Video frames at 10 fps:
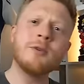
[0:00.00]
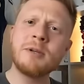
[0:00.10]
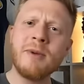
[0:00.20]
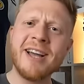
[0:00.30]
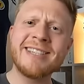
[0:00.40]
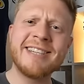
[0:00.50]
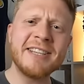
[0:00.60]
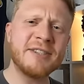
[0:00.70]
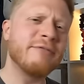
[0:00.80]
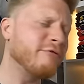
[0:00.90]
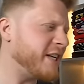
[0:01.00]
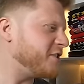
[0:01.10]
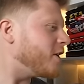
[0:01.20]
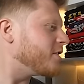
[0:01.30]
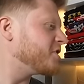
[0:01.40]
Using my extensive
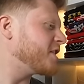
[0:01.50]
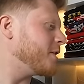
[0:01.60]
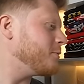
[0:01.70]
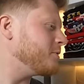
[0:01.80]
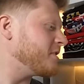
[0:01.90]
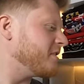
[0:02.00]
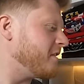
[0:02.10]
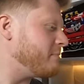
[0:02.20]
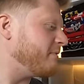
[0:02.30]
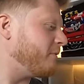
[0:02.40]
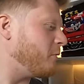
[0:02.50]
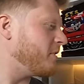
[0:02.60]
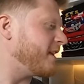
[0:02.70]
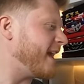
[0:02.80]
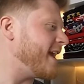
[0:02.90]
research skills the night before
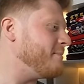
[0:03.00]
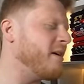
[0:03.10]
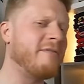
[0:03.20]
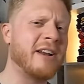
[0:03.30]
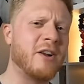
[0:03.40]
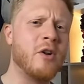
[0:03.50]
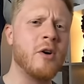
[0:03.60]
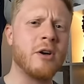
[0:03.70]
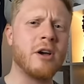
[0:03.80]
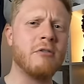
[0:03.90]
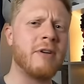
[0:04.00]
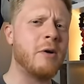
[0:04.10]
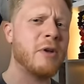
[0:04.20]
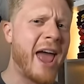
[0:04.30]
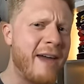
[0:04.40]
the game, I've had a look
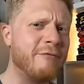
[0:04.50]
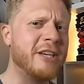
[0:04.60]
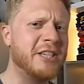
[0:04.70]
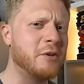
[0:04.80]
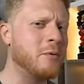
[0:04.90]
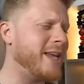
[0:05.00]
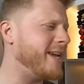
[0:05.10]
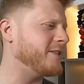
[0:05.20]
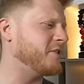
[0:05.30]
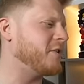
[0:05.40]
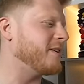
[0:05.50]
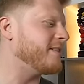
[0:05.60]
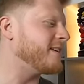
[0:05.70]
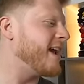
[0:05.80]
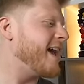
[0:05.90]
around every single league in
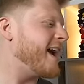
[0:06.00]
Scotland.